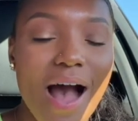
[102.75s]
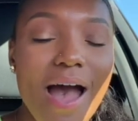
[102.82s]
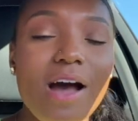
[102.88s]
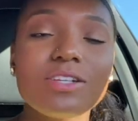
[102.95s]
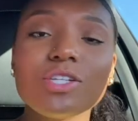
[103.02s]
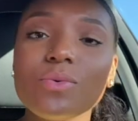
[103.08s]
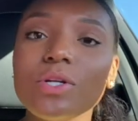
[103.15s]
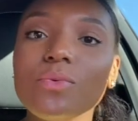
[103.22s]
I
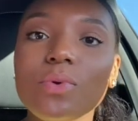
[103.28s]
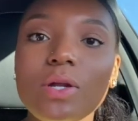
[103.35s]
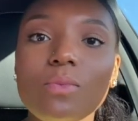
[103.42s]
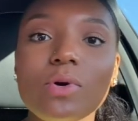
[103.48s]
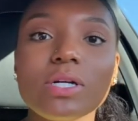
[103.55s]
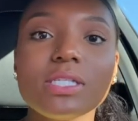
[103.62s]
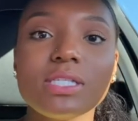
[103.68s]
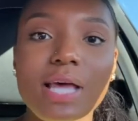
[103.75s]
also want to read
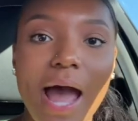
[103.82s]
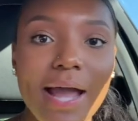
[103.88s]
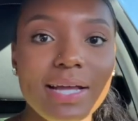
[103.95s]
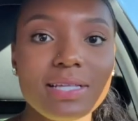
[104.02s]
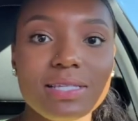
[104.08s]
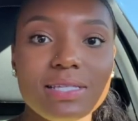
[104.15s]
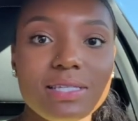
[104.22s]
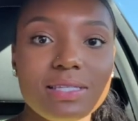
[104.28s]
more
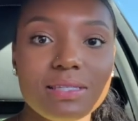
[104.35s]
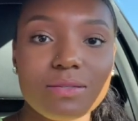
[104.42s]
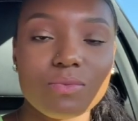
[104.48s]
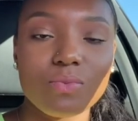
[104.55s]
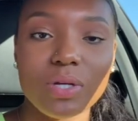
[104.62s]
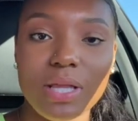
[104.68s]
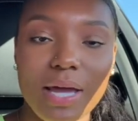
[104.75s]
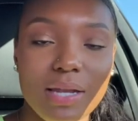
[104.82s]
science
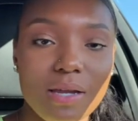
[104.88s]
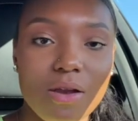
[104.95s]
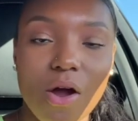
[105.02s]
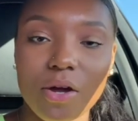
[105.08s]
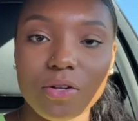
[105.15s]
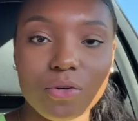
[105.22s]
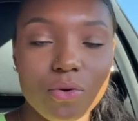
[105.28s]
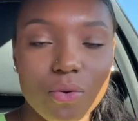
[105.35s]
related
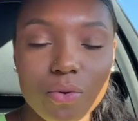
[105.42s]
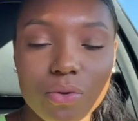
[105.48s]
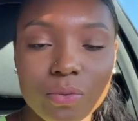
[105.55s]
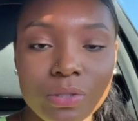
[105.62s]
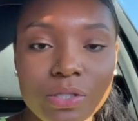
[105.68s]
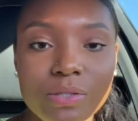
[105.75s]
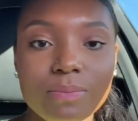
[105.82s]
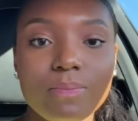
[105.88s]

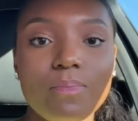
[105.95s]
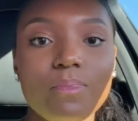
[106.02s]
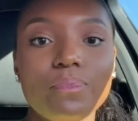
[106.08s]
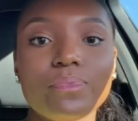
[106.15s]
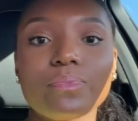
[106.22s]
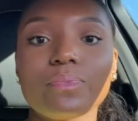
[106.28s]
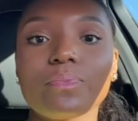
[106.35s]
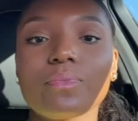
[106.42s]
articles,
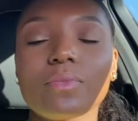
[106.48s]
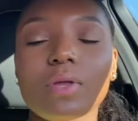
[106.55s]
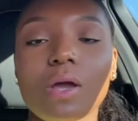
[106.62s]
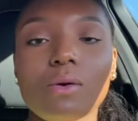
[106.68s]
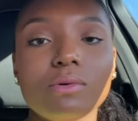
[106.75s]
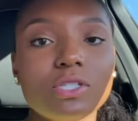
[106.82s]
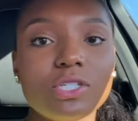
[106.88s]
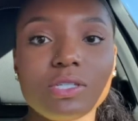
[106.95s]

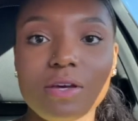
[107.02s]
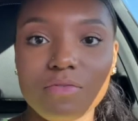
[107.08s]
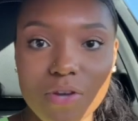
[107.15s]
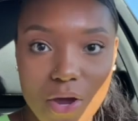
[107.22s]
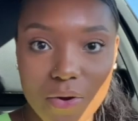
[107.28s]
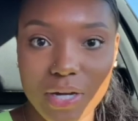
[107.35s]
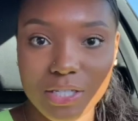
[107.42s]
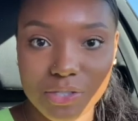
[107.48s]
which is of
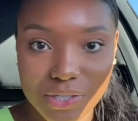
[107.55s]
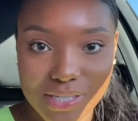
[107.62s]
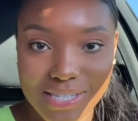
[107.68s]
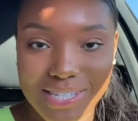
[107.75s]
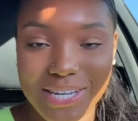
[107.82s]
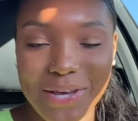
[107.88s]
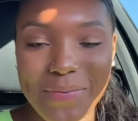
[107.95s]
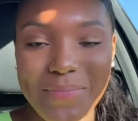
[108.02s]
no
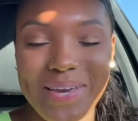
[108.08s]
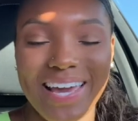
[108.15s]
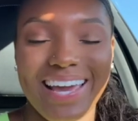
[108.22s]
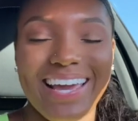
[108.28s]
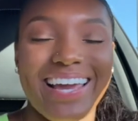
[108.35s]
interest to me,